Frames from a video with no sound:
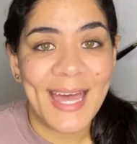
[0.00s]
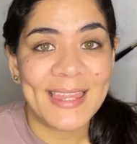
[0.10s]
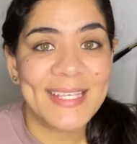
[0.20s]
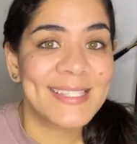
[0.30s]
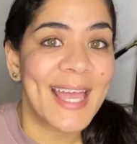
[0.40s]

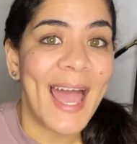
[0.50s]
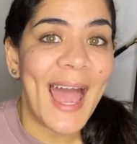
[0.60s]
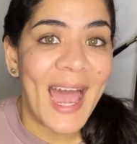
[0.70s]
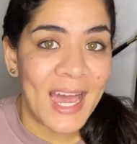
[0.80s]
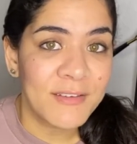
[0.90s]
At least
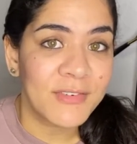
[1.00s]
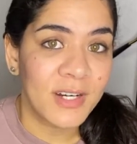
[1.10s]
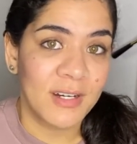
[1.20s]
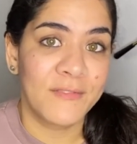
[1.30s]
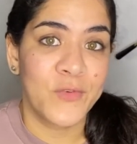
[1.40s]

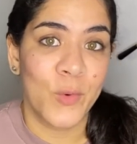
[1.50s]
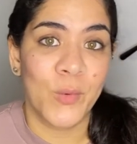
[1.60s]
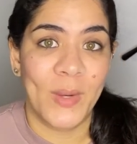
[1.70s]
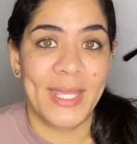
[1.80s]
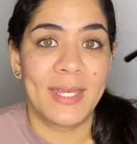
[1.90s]
half of
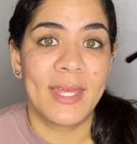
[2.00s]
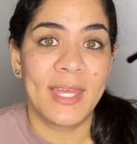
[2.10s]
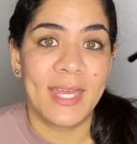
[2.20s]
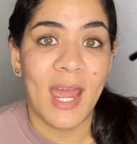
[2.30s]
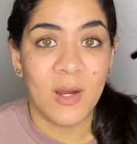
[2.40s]
your weight
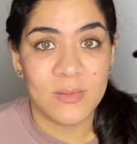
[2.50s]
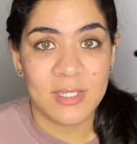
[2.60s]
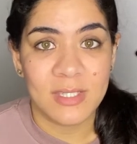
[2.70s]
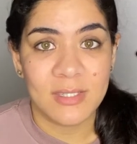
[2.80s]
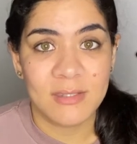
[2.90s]
in
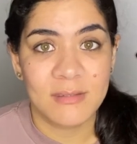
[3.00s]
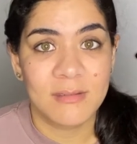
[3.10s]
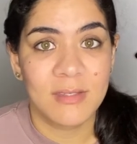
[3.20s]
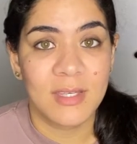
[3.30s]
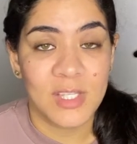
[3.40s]
ounces
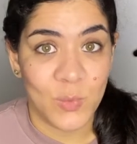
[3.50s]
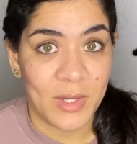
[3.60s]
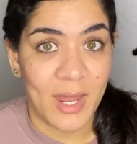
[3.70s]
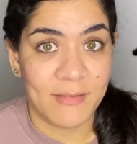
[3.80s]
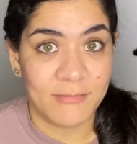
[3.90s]

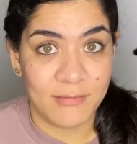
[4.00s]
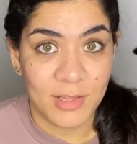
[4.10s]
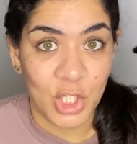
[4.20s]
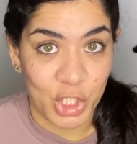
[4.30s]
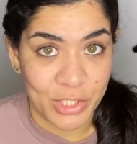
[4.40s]
is what I've
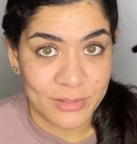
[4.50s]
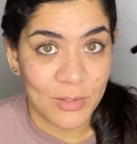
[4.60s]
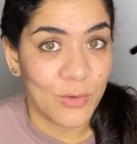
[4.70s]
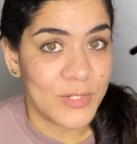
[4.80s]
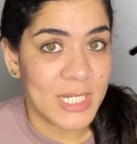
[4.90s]

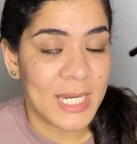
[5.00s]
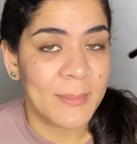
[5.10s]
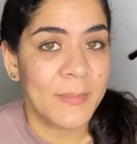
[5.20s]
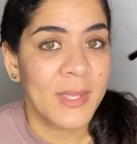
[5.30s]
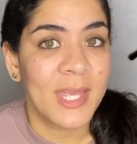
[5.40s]
learned over
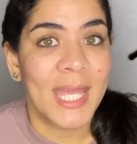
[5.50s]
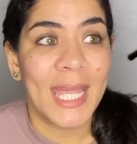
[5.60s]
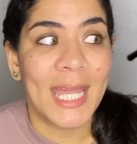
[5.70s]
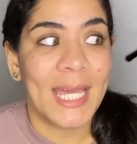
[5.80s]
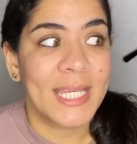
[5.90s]
time.
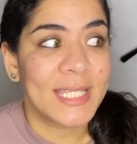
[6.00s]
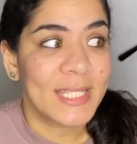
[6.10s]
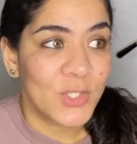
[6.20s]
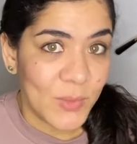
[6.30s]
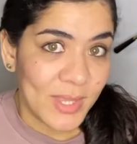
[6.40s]

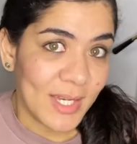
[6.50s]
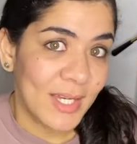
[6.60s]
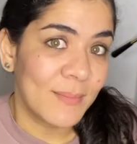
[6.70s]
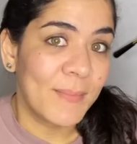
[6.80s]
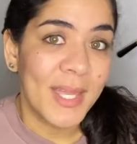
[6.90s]
And doing
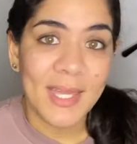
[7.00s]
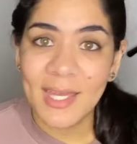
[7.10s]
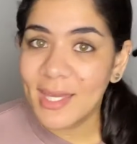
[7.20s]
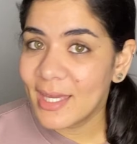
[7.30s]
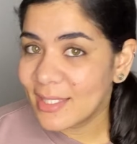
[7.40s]
that,
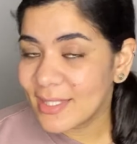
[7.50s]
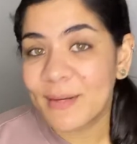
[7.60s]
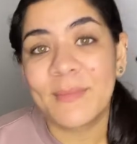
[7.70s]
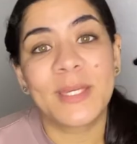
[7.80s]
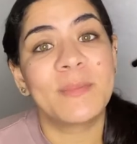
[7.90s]
man,
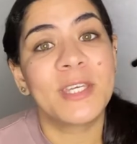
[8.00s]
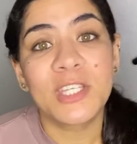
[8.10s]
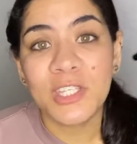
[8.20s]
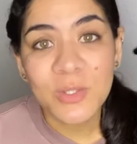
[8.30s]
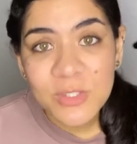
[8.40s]
that can
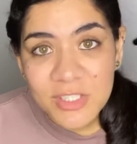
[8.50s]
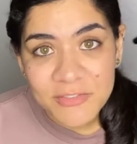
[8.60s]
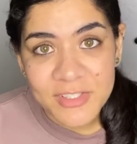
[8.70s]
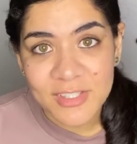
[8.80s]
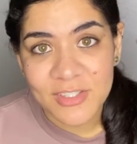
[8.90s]
make a huge
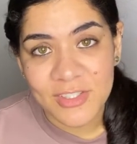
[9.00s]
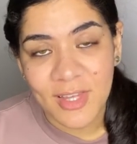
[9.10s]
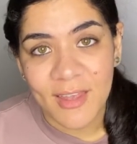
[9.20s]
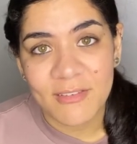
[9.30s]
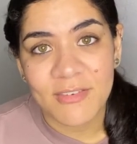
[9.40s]
difference in
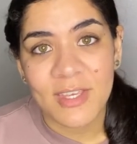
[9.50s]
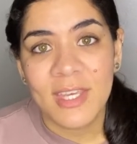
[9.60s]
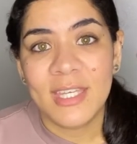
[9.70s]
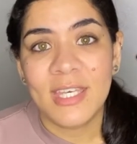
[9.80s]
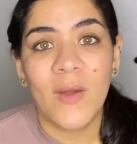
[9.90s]
your life.
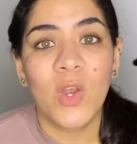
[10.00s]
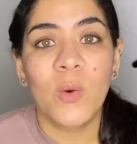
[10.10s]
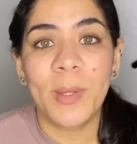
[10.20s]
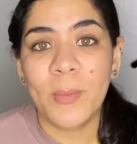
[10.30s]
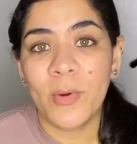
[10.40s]
Now, I
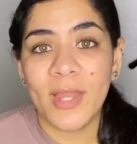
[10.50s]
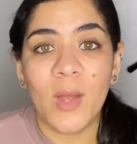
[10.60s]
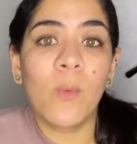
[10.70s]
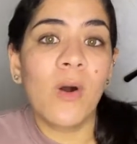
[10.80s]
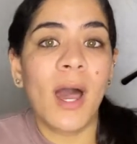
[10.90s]
know people are
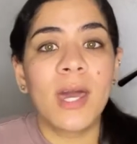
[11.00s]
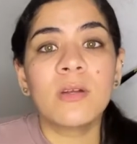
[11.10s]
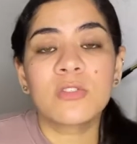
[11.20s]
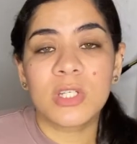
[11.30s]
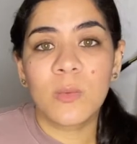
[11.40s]
like, well,
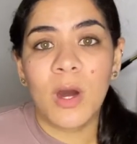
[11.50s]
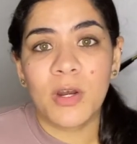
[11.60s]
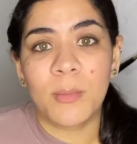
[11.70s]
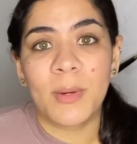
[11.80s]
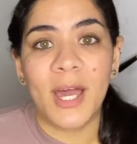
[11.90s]
I don't drink
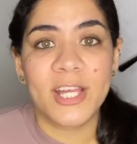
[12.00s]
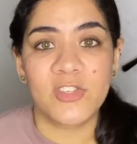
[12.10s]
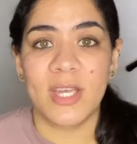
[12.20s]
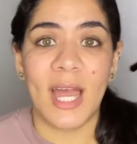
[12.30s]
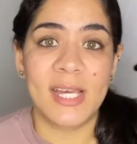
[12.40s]
water, but
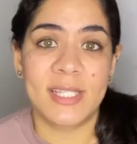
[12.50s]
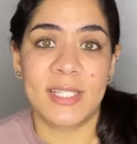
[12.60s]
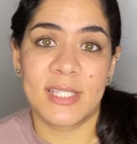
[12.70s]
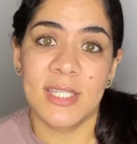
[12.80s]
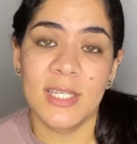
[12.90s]
I drink
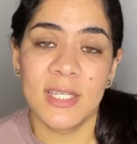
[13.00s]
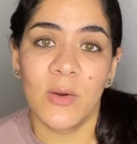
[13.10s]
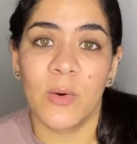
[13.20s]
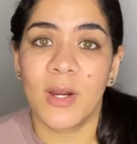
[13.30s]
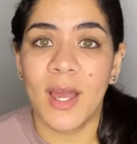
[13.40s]
iced
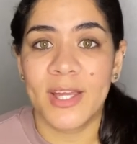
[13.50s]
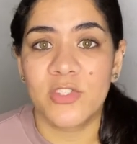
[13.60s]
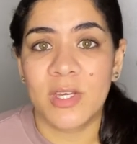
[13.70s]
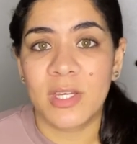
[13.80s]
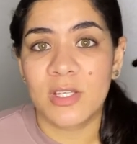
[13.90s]
tea, or
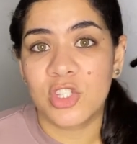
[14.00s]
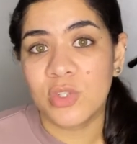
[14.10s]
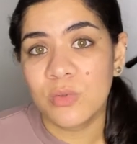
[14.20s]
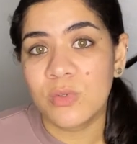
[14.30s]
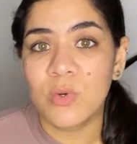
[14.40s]
I drink
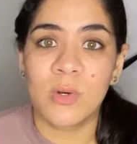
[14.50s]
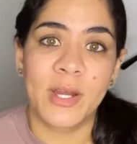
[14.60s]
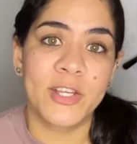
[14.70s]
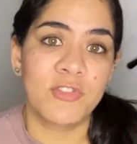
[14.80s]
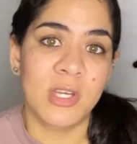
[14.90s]
juice,
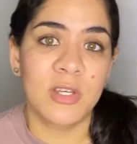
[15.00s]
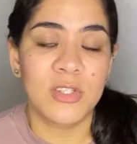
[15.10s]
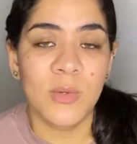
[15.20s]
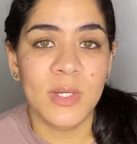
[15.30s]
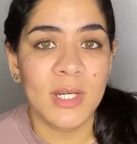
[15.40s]
or I
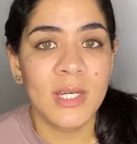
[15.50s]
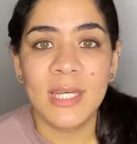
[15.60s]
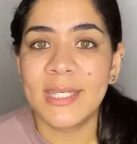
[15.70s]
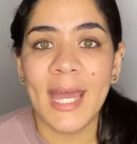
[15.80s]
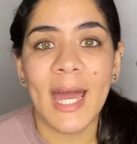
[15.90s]
drink
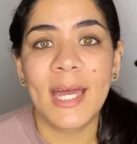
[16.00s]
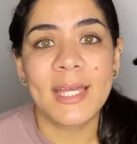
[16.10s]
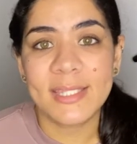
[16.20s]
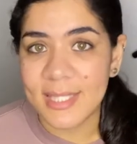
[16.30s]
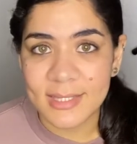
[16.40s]
soda. Yeah,
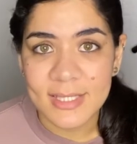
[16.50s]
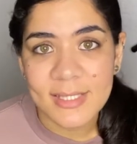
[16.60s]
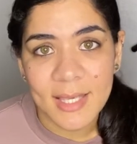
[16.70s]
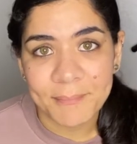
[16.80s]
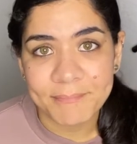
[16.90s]
it's not
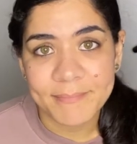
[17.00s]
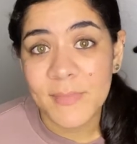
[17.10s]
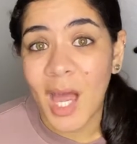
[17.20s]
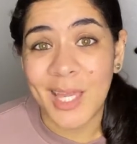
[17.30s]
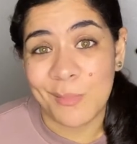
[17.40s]
the same.
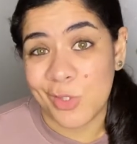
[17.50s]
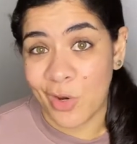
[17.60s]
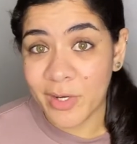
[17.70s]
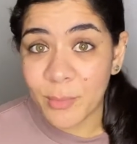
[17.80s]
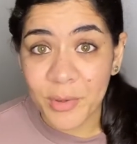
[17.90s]
I am
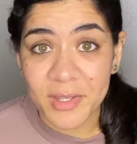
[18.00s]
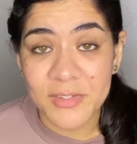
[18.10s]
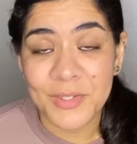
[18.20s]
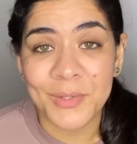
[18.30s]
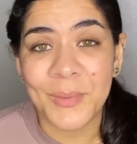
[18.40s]
sorry to
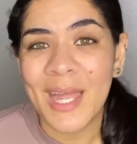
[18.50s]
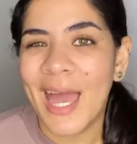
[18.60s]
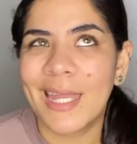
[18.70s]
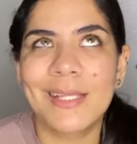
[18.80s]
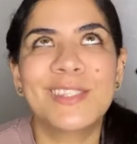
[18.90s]
break it to you.
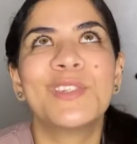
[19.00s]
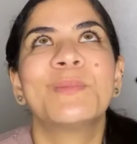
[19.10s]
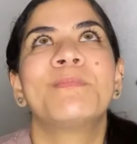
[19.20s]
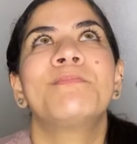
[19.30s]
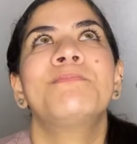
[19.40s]
And it
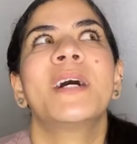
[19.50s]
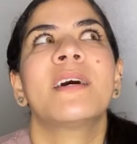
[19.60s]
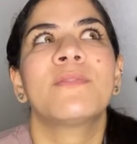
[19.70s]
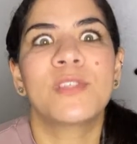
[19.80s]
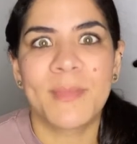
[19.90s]
still
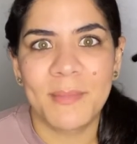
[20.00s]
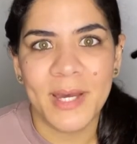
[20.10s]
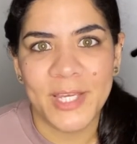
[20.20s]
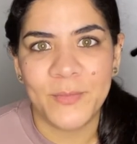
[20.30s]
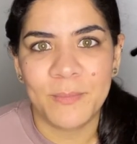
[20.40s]
baffles
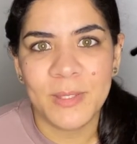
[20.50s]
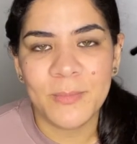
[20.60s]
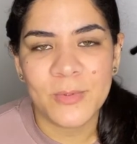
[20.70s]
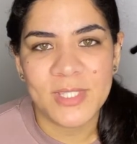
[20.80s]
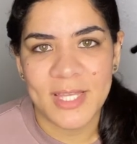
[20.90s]
my mind when
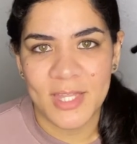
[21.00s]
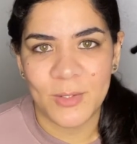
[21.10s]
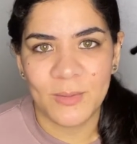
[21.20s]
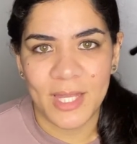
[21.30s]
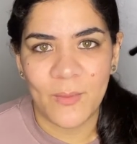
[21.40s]
people say
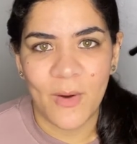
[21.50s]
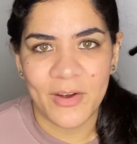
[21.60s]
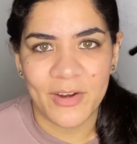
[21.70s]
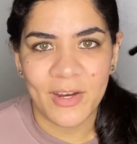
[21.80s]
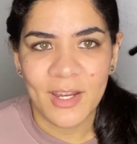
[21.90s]
they don't like
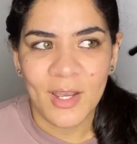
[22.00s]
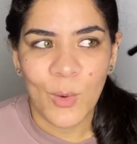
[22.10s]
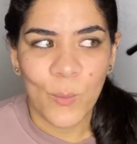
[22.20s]
water.